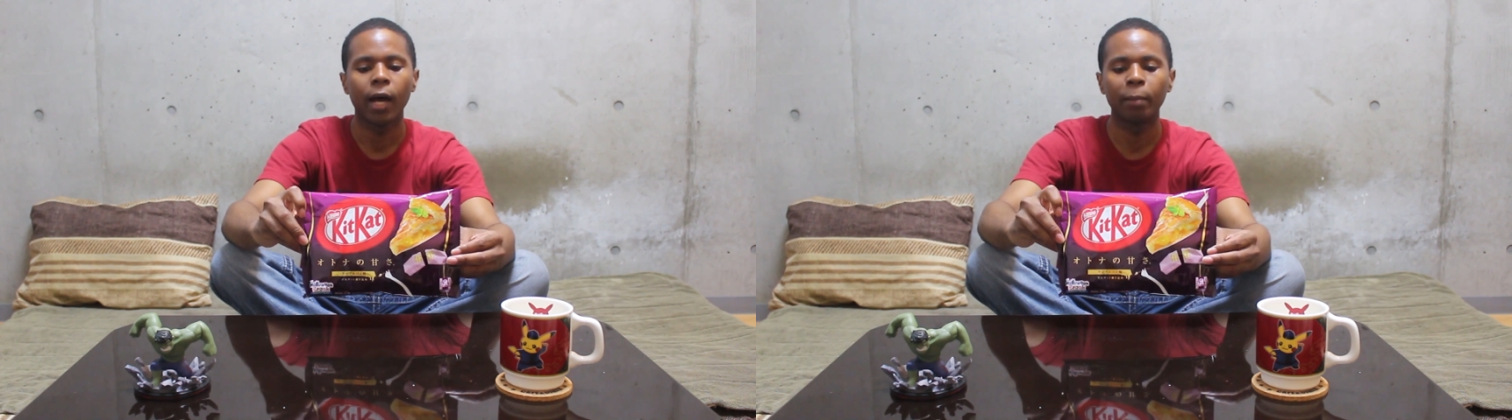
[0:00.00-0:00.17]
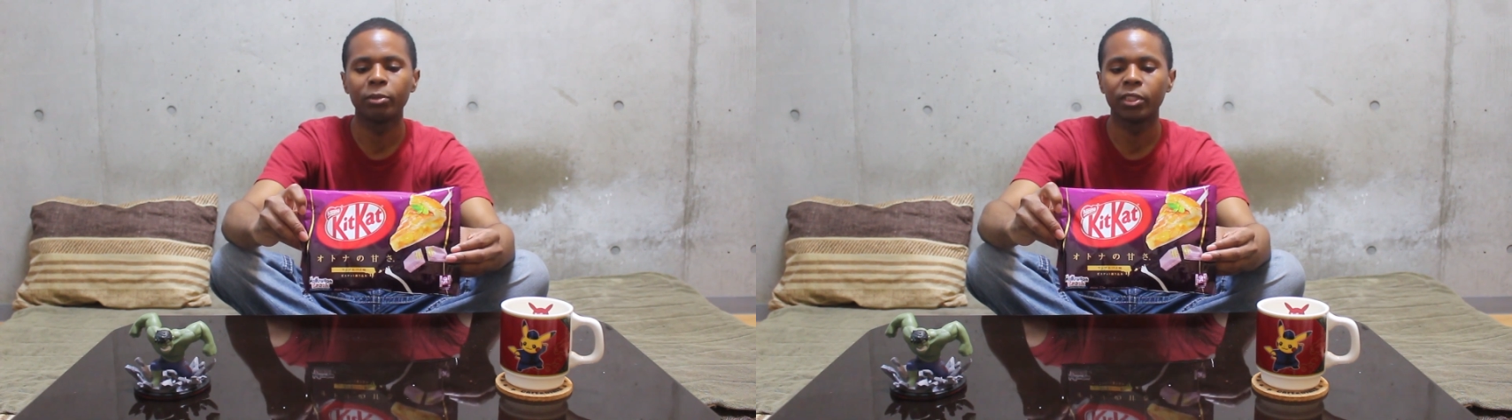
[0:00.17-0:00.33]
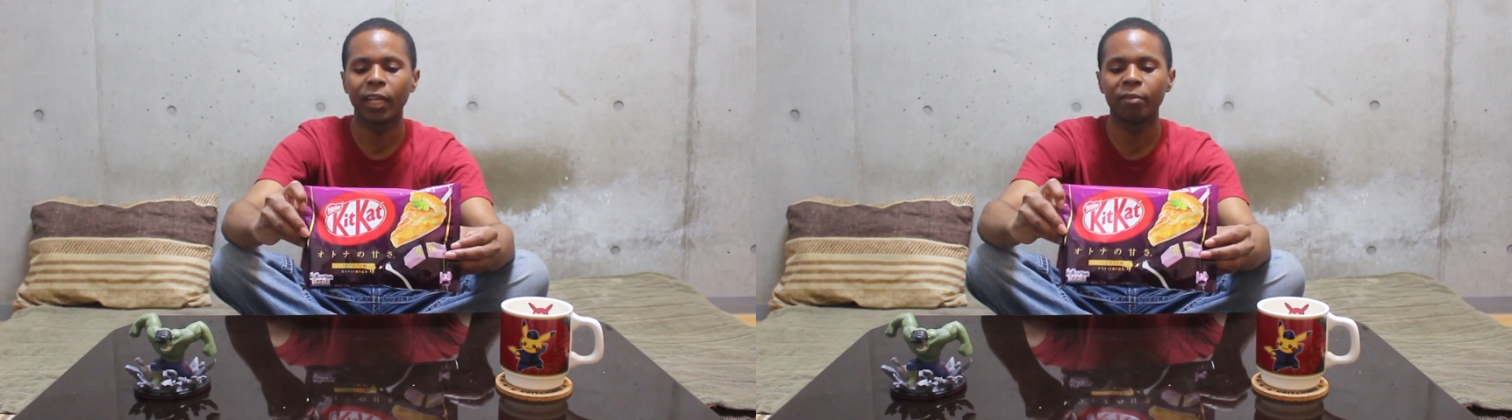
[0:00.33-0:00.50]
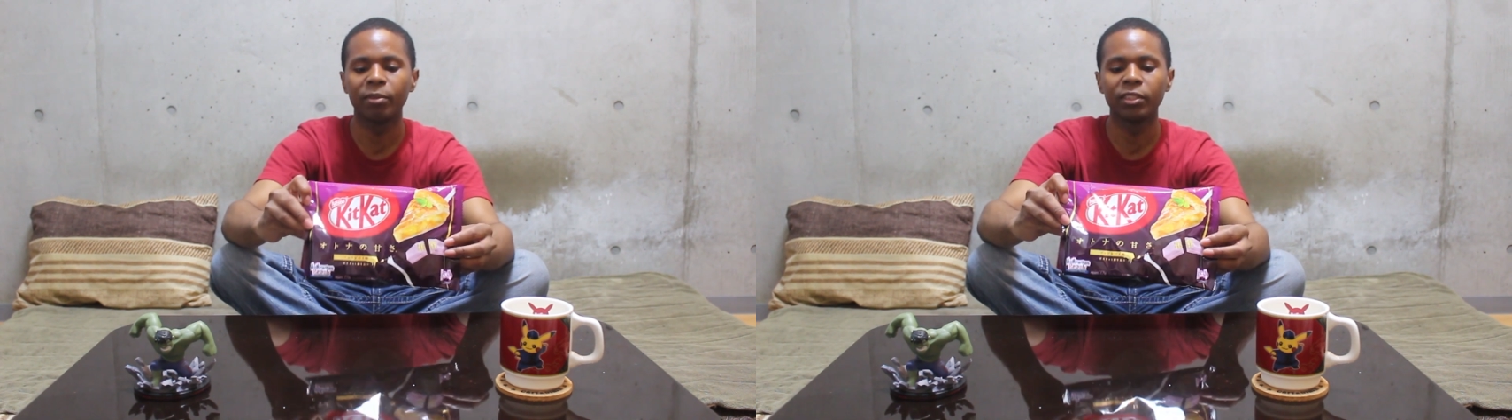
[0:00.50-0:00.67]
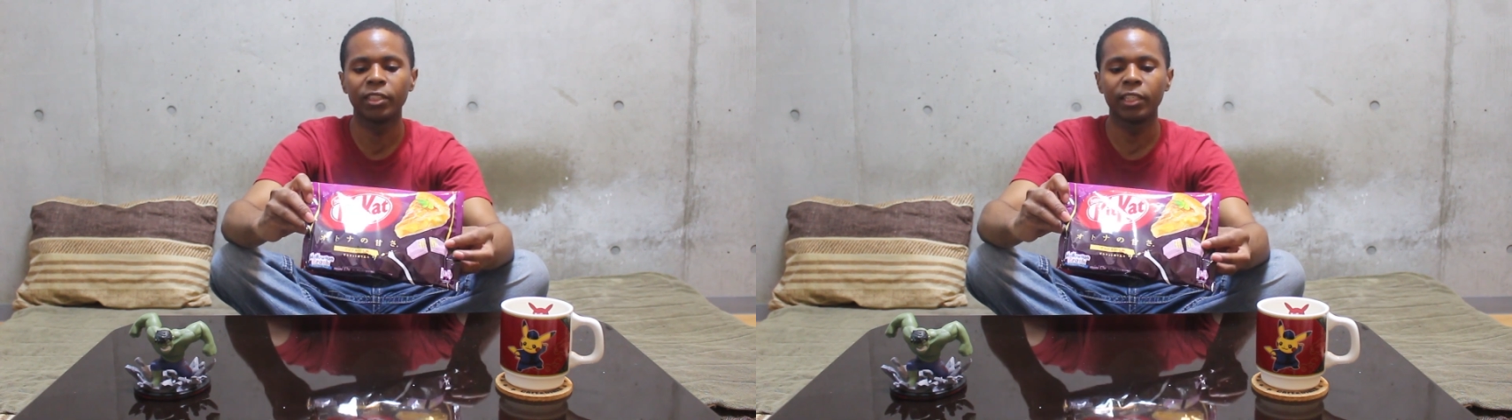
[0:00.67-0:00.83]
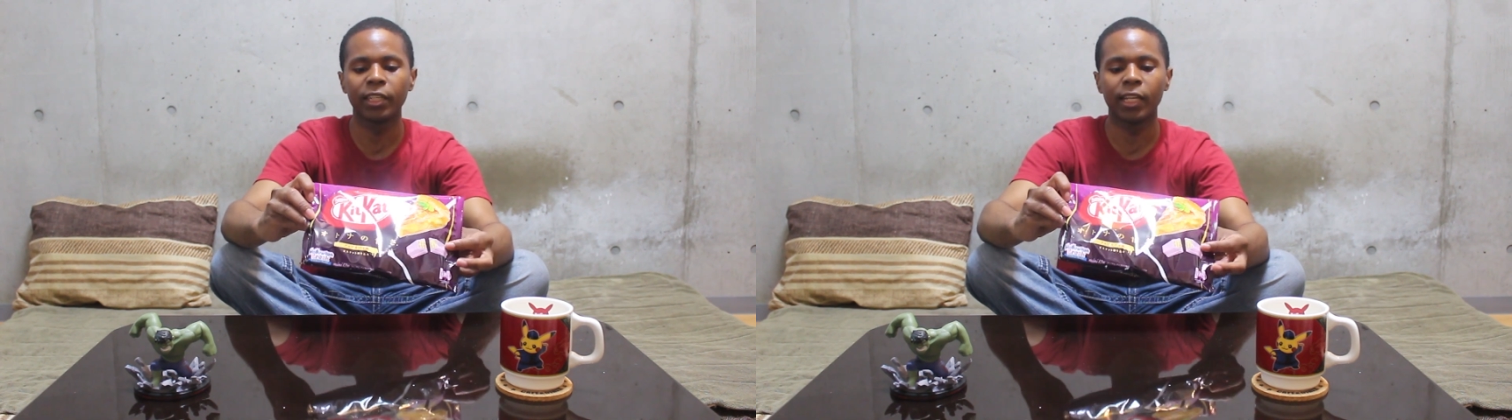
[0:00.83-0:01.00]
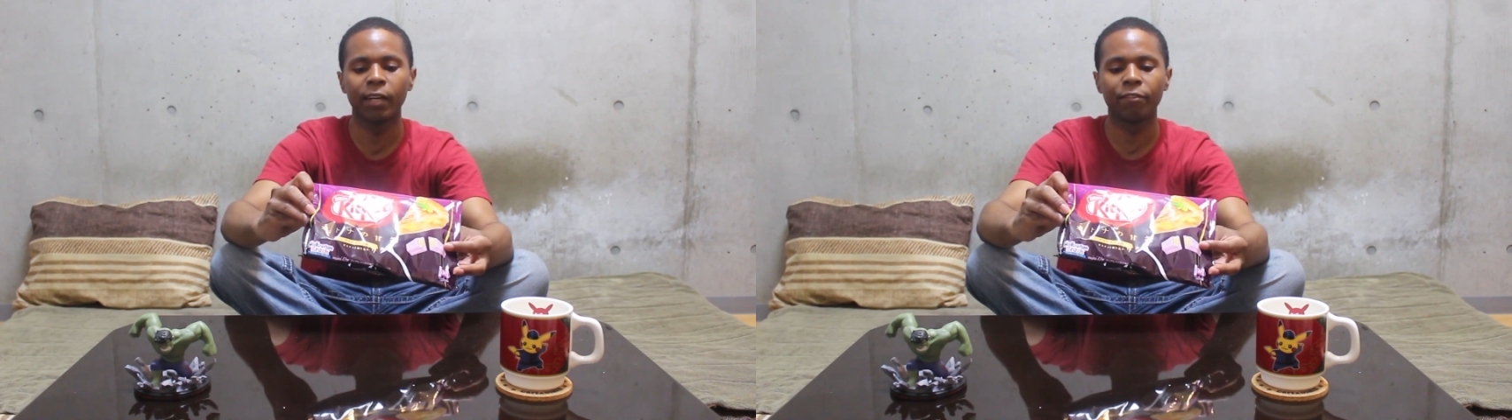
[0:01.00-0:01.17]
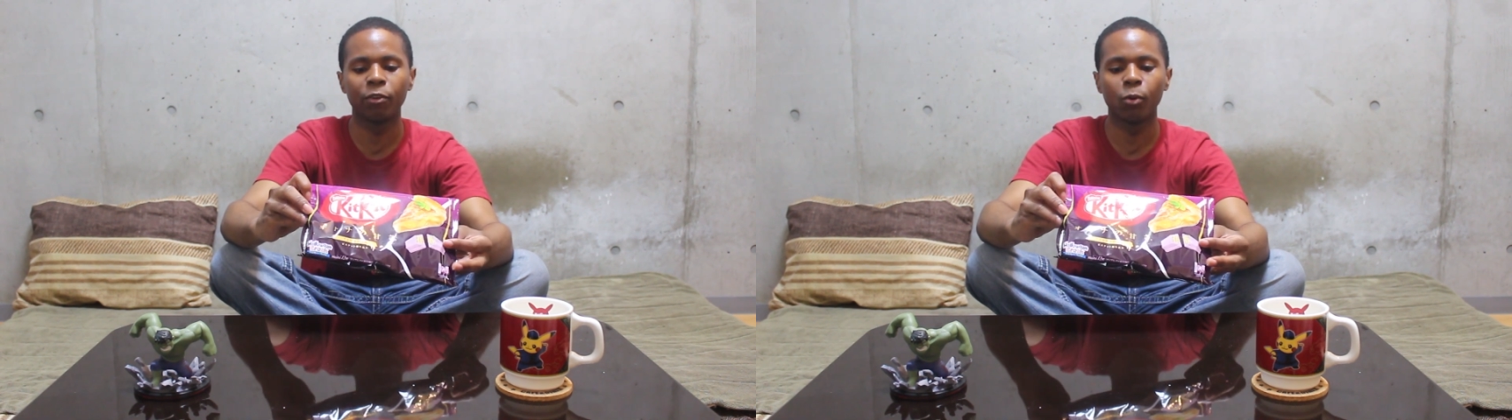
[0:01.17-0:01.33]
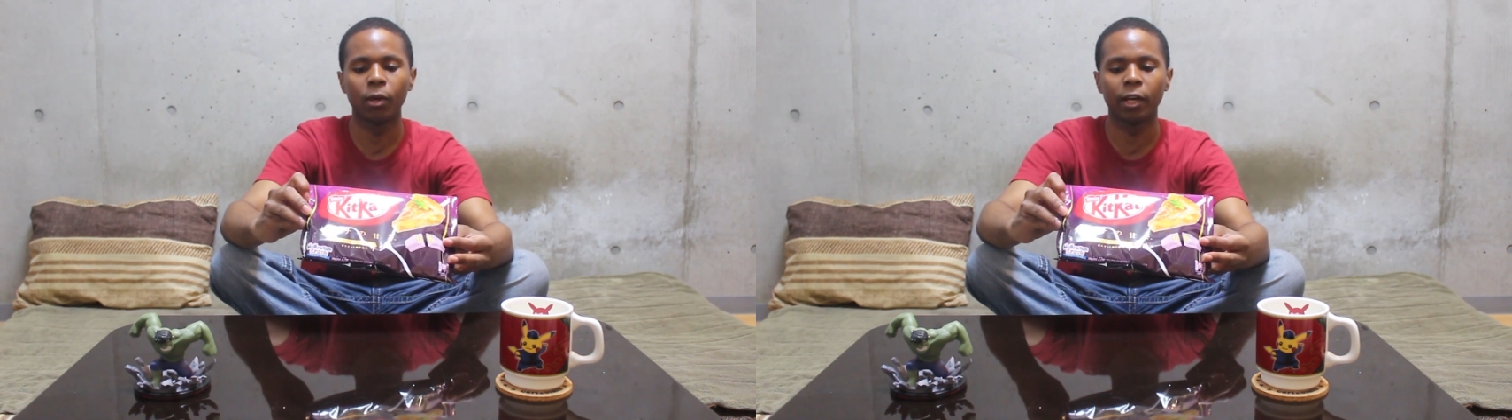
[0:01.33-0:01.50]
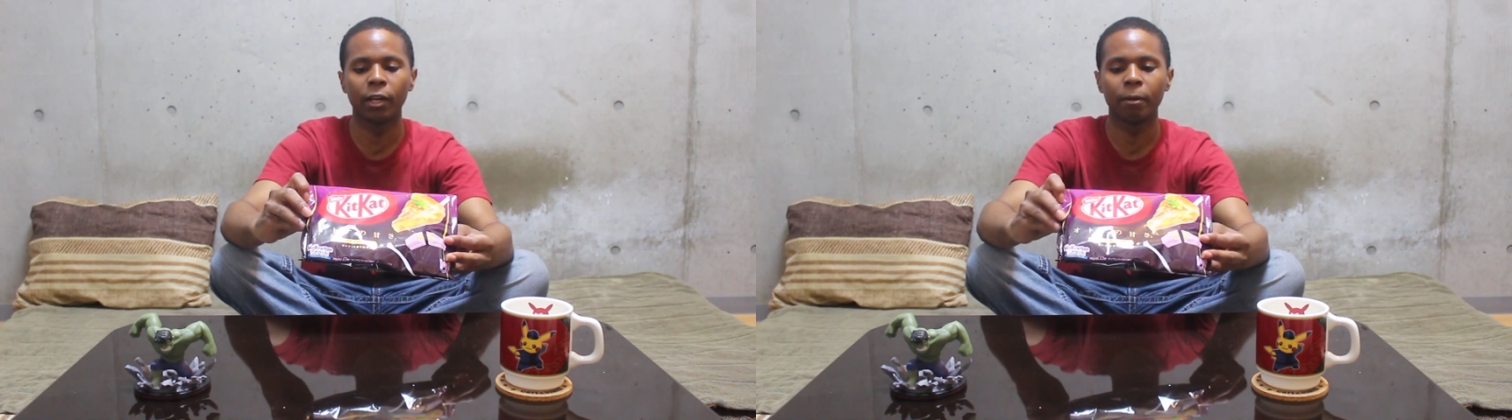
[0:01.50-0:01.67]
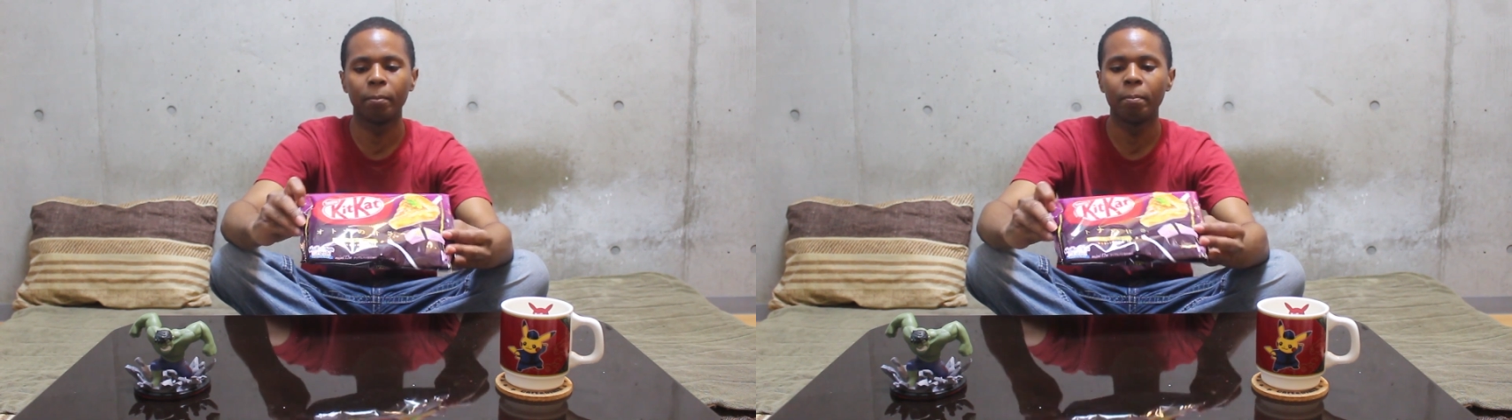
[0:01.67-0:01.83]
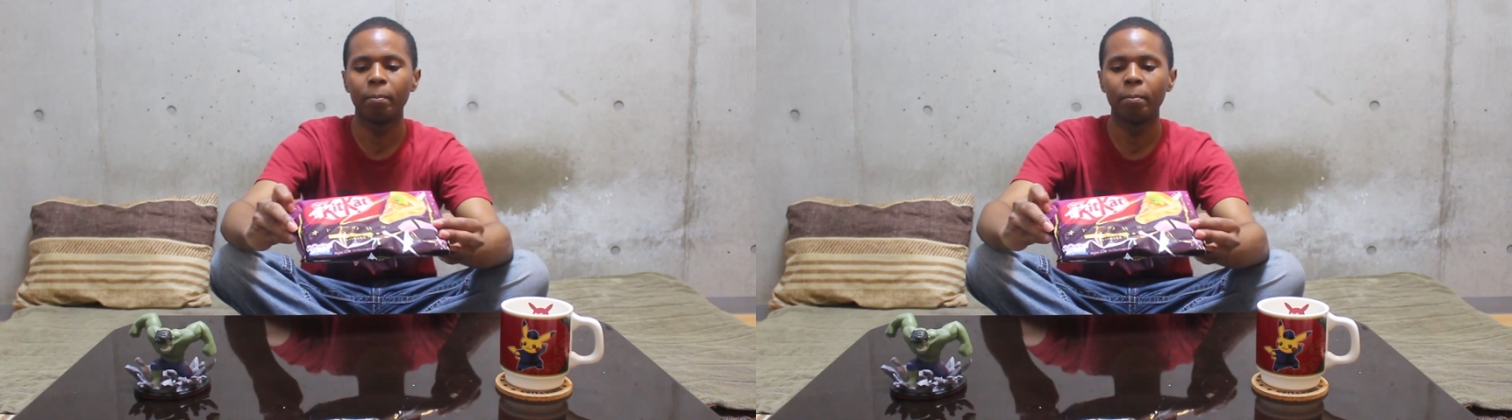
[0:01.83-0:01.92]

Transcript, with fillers: I'm, I've been seeing it everywhere,